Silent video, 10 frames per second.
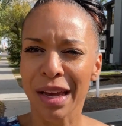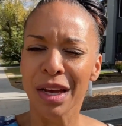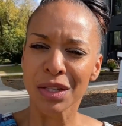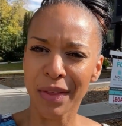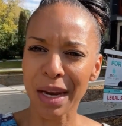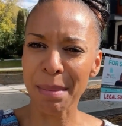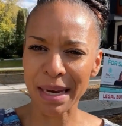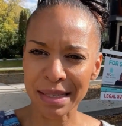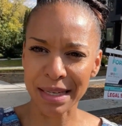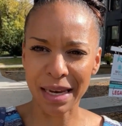So then it
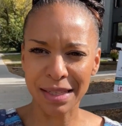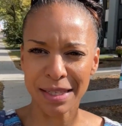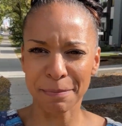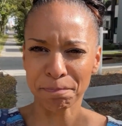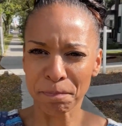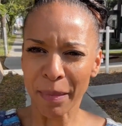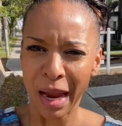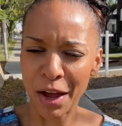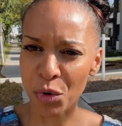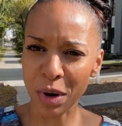makes sense.
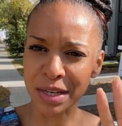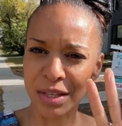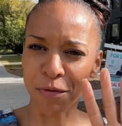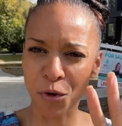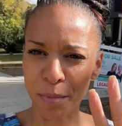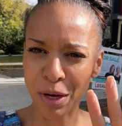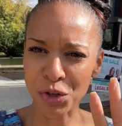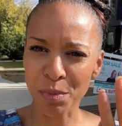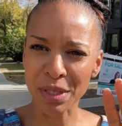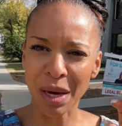Otherwise, the 4
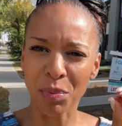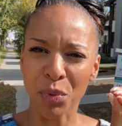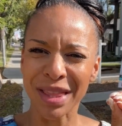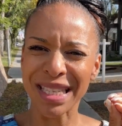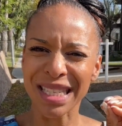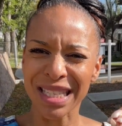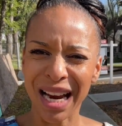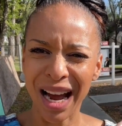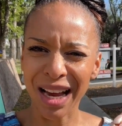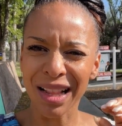bedrooms up with this
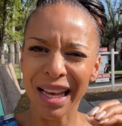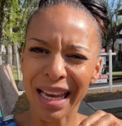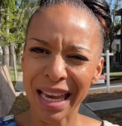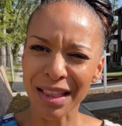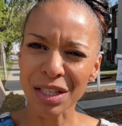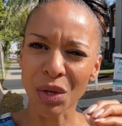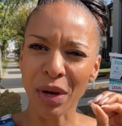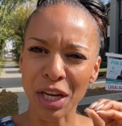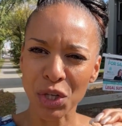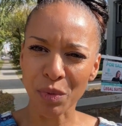style in
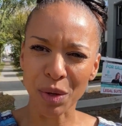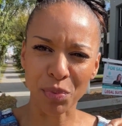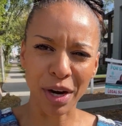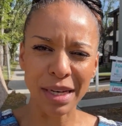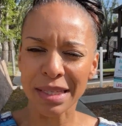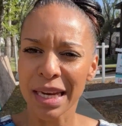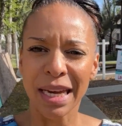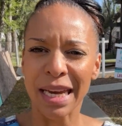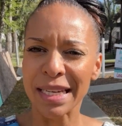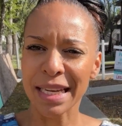location with the price,
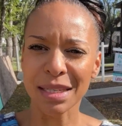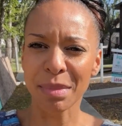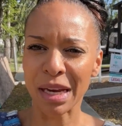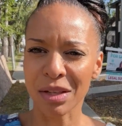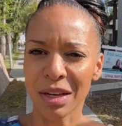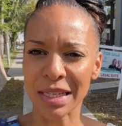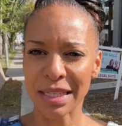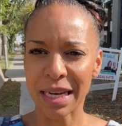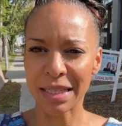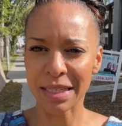it doesn't make a lot of
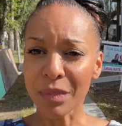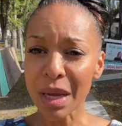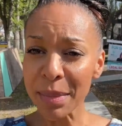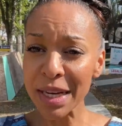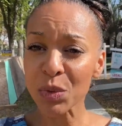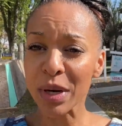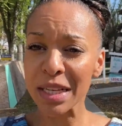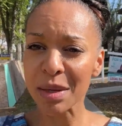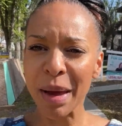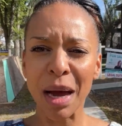sense because what
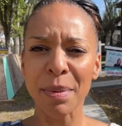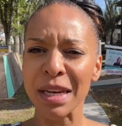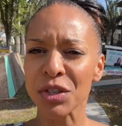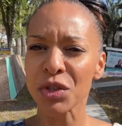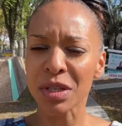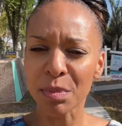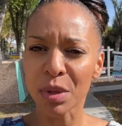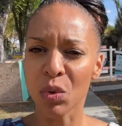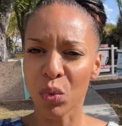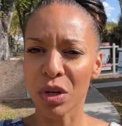ends up happening is you
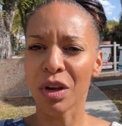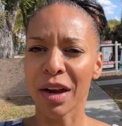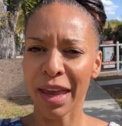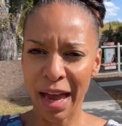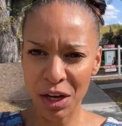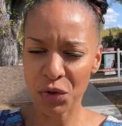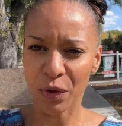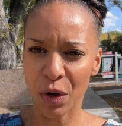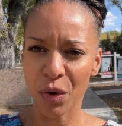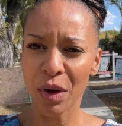simply will not cash
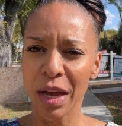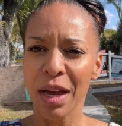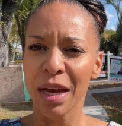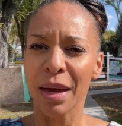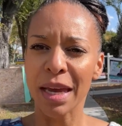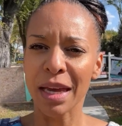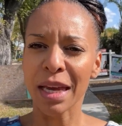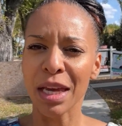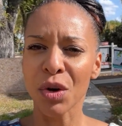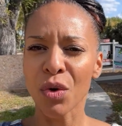flow
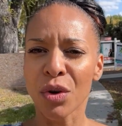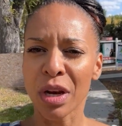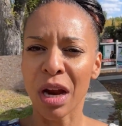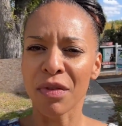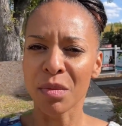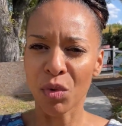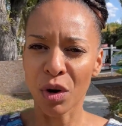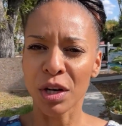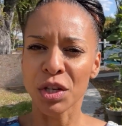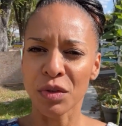in order to cover the
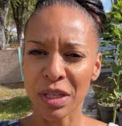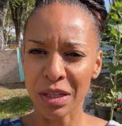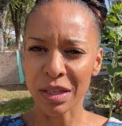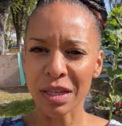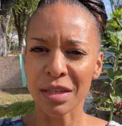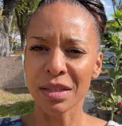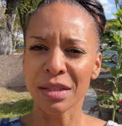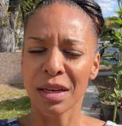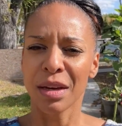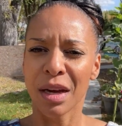mortgage, utilities,
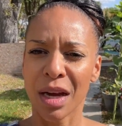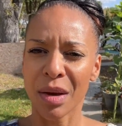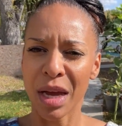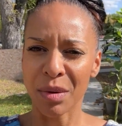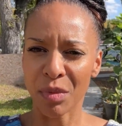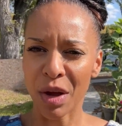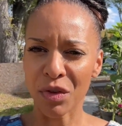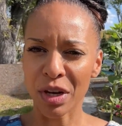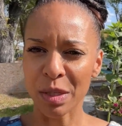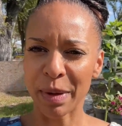and
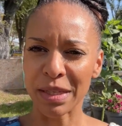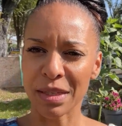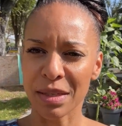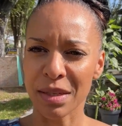other expenses.